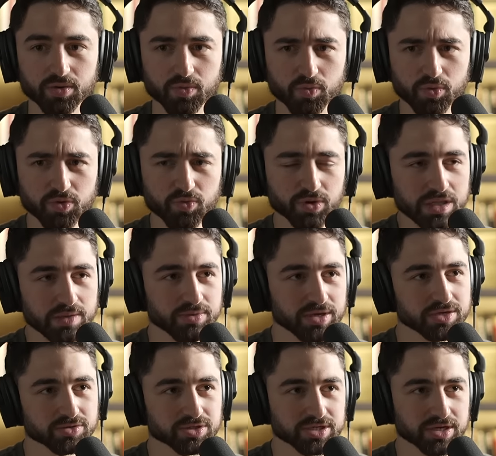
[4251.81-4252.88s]
would really be
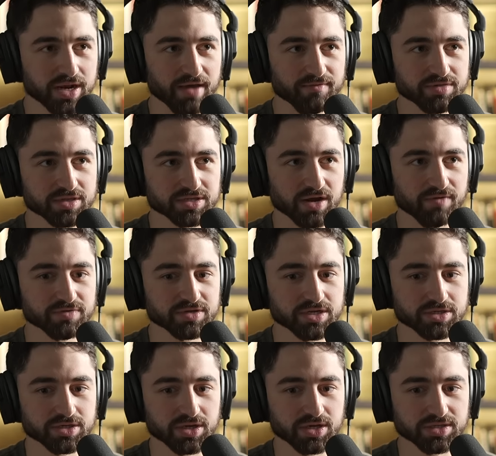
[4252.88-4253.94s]
interested in having this
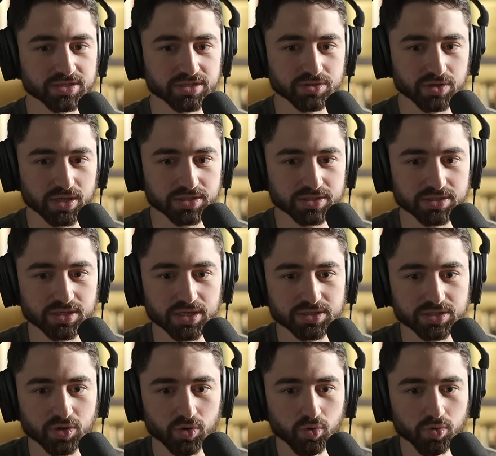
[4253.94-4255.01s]
conversation because it's it's
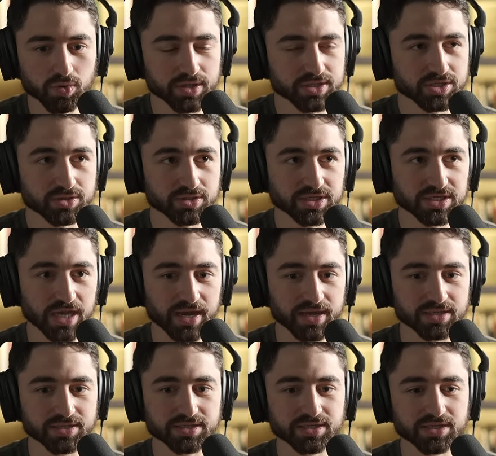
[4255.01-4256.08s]
it's cool, it's good
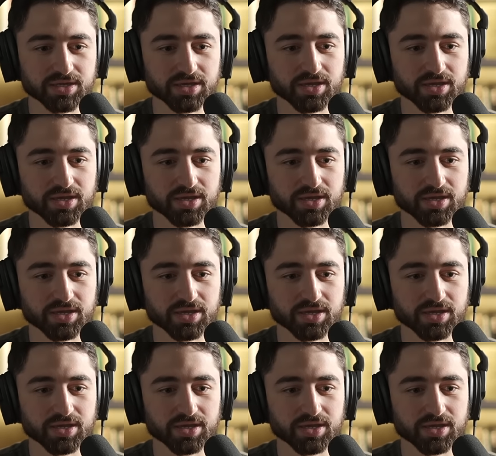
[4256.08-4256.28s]
science,